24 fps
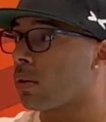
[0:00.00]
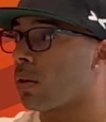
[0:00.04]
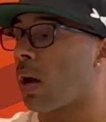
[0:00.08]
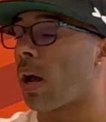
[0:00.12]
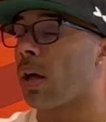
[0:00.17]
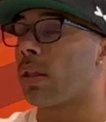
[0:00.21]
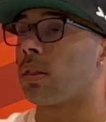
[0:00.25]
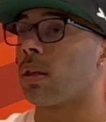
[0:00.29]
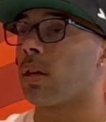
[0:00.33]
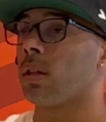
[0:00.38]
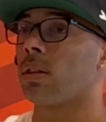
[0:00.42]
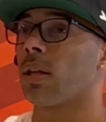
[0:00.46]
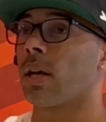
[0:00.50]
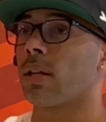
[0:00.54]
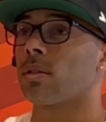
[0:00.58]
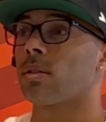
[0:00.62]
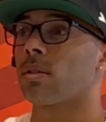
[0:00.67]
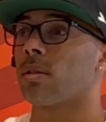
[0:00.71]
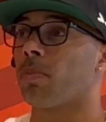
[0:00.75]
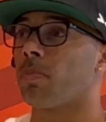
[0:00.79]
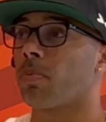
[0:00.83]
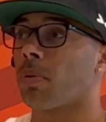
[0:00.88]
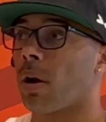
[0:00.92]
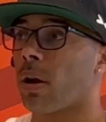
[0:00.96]
Yep. I think that's
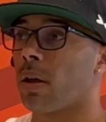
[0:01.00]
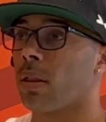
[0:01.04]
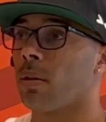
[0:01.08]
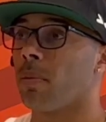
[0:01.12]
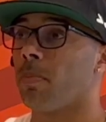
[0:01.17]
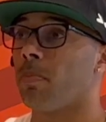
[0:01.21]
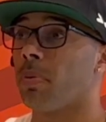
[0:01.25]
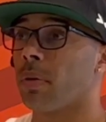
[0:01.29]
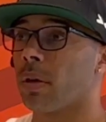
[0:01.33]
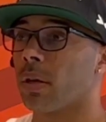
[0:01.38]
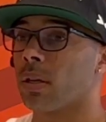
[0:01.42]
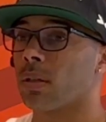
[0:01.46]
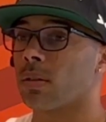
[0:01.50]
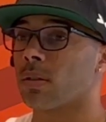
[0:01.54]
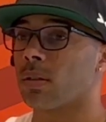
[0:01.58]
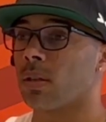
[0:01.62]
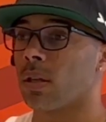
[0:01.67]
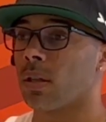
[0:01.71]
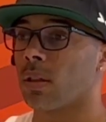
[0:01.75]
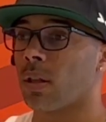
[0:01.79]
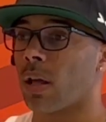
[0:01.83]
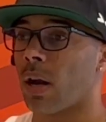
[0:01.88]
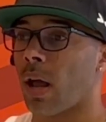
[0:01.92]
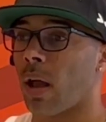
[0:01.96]
the probably the biggest
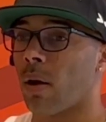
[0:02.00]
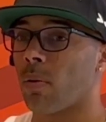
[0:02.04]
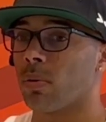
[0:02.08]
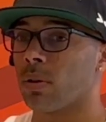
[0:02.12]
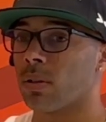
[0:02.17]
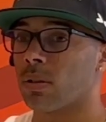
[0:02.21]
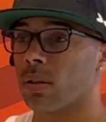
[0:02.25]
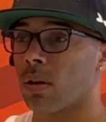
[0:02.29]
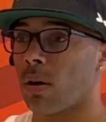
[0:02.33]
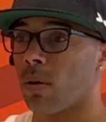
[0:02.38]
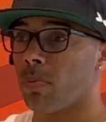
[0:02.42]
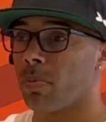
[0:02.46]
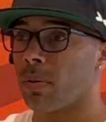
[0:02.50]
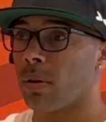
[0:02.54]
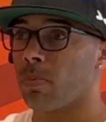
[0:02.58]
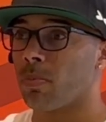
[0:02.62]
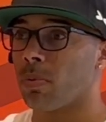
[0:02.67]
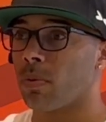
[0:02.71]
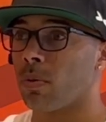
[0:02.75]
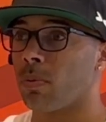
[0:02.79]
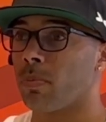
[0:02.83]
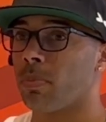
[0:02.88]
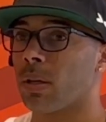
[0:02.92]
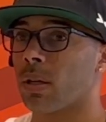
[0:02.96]
thing that I would tell
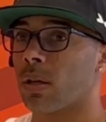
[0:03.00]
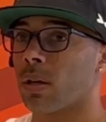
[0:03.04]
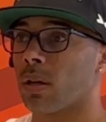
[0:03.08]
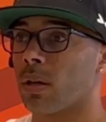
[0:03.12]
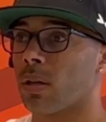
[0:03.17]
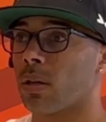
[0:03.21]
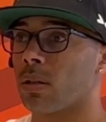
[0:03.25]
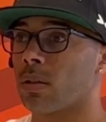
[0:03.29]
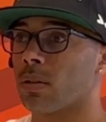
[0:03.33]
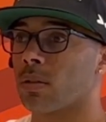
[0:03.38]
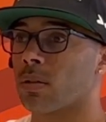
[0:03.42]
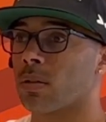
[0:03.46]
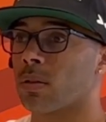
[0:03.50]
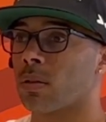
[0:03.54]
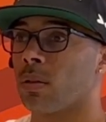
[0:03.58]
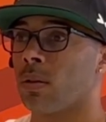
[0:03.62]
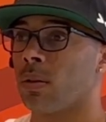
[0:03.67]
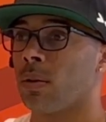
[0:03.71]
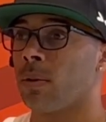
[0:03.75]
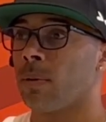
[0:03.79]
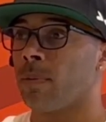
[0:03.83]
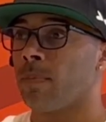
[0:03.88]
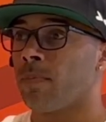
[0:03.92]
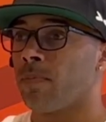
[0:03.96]
people because,
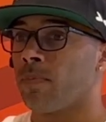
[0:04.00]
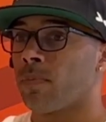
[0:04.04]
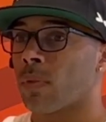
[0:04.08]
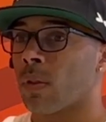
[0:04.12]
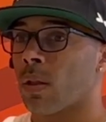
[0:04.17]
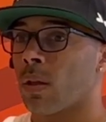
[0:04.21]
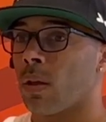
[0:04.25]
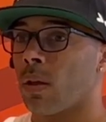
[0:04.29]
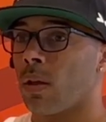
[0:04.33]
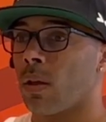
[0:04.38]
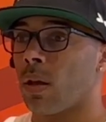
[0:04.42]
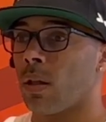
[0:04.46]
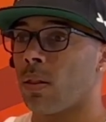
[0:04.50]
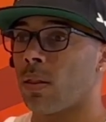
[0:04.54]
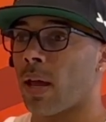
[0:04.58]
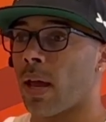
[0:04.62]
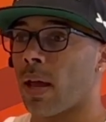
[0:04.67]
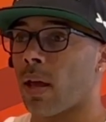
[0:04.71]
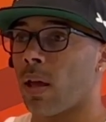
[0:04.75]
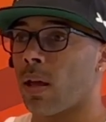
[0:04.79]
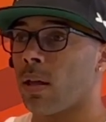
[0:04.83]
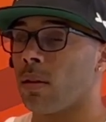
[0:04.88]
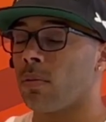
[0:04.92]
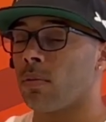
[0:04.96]
and
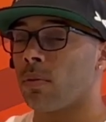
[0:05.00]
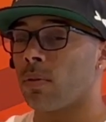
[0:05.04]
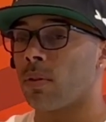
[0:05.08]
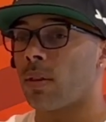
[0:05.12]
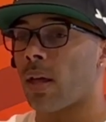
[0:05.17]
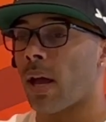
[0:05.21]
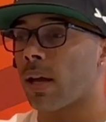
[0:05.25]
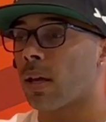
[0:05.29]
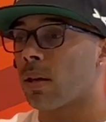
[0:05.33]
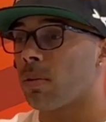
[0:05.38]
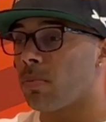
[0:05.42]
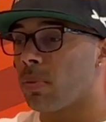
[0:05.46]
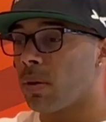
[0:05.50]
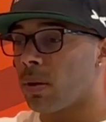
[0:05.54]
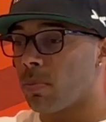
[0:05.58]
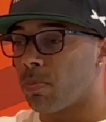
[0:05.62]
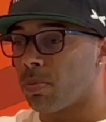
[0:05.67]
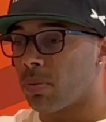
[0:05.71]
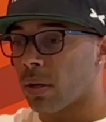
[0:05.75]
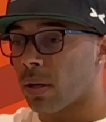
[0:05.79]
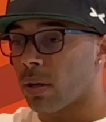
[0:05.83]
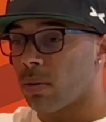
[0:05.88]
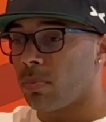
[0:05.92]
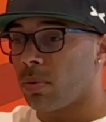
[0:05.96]
that and that can be
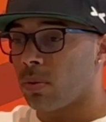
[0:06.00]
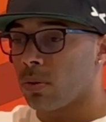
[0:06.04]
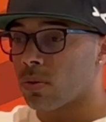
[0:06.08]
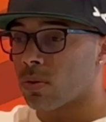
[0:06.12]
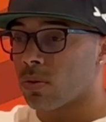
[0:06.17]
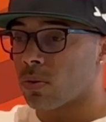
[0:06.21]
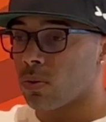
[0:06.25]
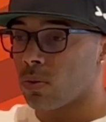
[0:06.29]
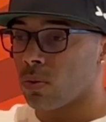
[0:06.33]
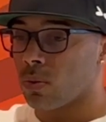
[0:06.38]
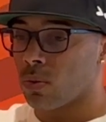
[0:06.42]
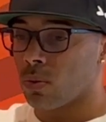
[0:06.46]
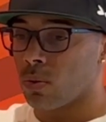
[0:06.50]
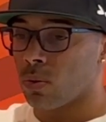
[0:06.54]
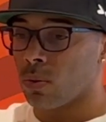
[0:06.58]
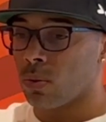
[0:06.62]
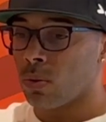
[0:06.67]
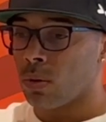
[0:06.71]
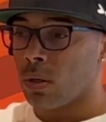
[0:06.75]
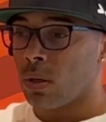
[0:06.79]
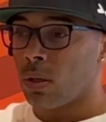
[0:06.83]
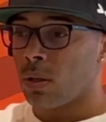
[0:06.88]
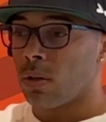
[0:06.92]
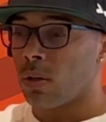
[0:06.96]
applicable to
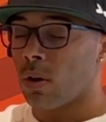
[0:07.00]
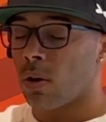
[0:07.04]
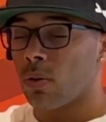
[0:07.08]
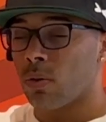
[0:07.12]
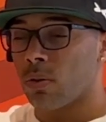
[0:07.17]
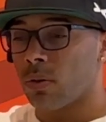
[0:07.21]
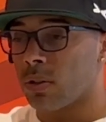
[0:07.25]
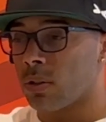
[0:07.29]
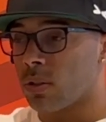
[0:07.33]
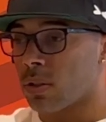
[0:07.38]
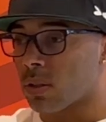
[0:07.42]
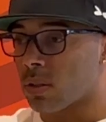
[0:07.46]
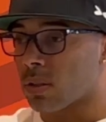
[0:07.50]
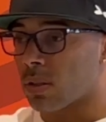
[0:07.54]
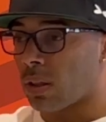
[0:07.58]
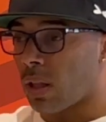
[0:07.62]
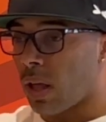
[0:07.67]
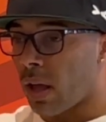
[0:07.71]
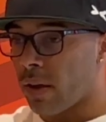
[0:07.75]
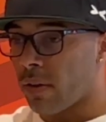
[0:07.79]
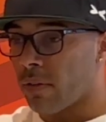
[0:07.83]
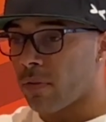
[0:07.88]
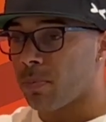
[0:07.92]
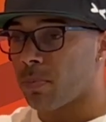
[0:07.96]
not only just
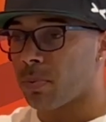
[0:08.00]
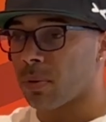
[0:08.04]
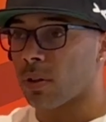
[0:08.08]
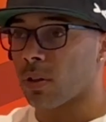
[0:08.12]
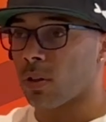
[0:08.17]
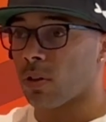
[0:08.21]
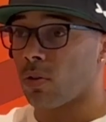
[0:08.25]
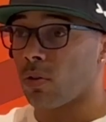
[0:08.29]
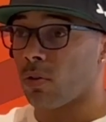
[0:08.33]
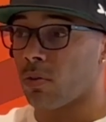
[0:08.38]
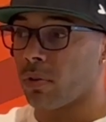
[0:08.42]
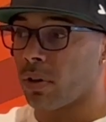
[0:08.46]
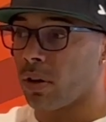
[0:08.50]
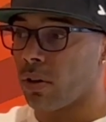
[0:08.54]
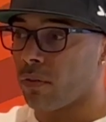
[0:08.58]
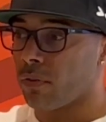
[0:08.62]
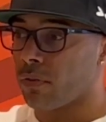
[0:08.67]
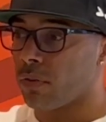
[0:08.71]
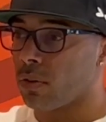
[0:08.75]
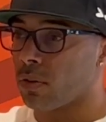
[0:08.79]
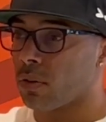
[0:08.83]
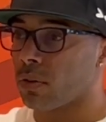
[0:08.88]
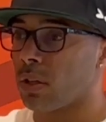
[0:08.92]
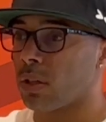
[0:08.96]
life but the career
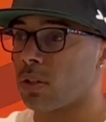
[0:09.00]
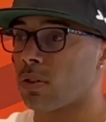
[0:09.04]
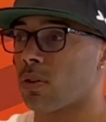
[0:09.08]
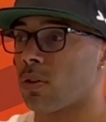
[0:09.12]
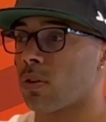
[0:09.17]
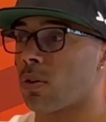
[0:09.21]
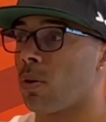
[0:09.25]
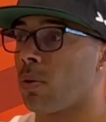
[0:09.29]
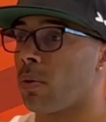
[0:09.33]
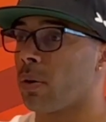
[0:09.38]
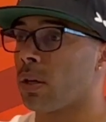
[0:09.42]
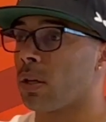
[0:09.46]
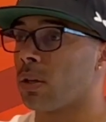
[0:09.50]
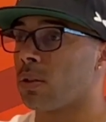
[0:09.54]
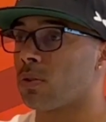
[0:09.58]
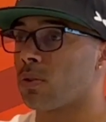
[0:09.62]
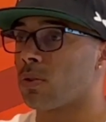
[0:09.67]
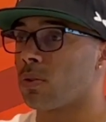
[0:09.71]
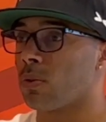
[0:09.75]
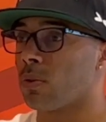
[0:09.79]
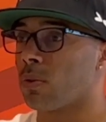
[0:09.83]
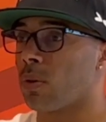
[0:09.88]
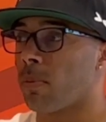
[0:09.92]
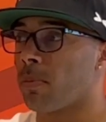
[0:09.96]
field that you're going
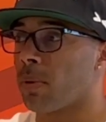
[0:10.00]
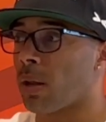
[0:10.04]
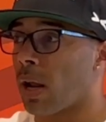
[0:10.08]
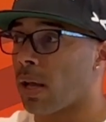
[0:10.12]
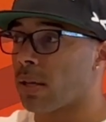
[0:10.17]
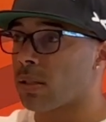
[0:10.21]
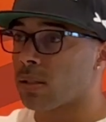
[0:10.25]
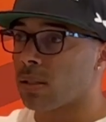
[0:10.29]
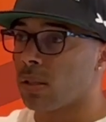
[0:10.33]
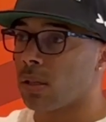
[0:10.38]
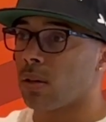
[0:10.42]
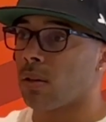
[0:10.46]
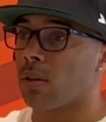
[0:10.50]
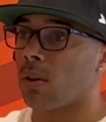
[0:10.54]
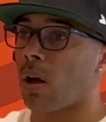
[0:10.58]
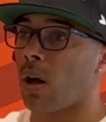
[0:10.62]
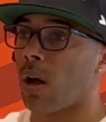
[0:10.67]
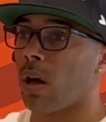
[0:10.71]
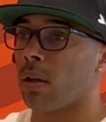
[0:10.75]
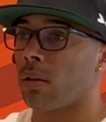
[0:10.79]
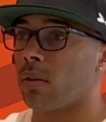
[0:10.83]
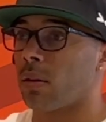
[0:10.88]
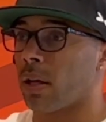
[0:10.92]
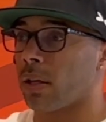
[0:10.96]
into. I mean, I see it a
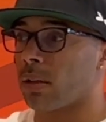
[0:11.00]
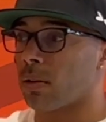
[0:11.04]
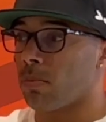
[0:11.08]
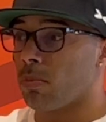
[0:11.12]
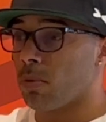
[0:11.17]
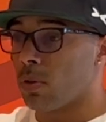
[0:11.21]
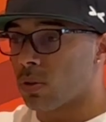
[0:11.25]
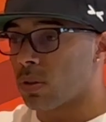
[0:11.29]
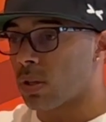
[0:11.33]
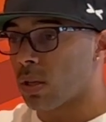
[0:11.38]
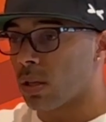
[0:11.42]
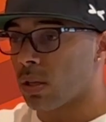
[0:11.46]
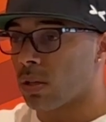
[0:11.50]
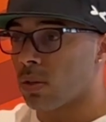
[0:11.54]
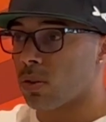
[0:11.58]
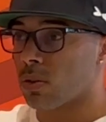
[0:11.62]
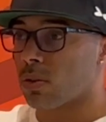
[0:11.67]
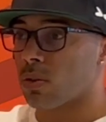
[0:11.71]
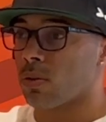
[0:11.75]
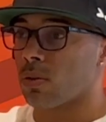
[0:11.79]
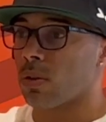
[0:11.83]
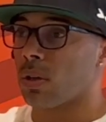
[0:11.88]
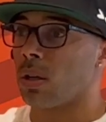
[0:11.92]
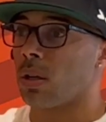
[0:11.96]
lot in like the music
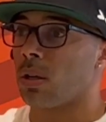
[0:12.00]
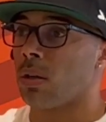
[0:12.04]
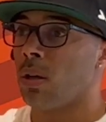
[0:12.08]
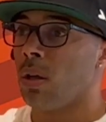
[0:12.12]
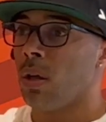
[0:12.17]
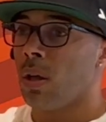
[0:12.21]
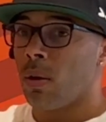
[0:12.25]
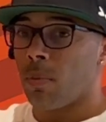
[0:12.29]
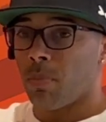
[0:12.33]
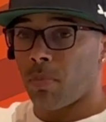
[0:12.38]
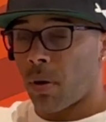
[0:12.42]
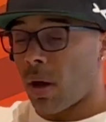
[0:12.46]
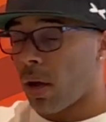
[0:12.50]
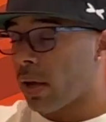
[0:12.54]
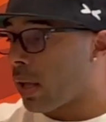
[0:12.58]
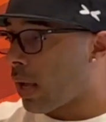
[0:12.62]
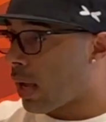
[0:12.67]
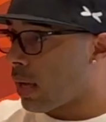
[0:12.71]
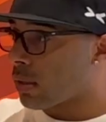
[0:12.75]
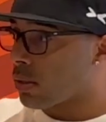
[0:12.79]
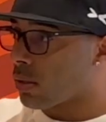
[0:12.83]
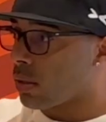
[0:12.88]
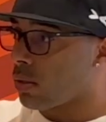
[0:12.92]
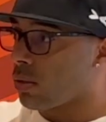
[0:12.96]
industry,
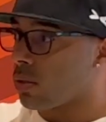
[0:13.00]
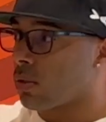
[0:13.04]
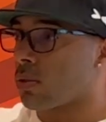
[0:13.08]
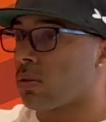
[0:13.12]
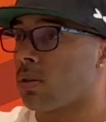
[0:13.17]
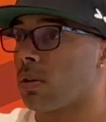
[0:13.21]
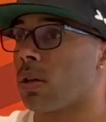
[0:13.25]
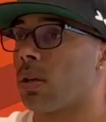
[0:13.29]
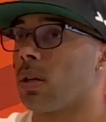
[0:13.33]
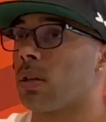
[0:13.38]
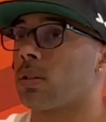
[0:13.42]
podcast industry.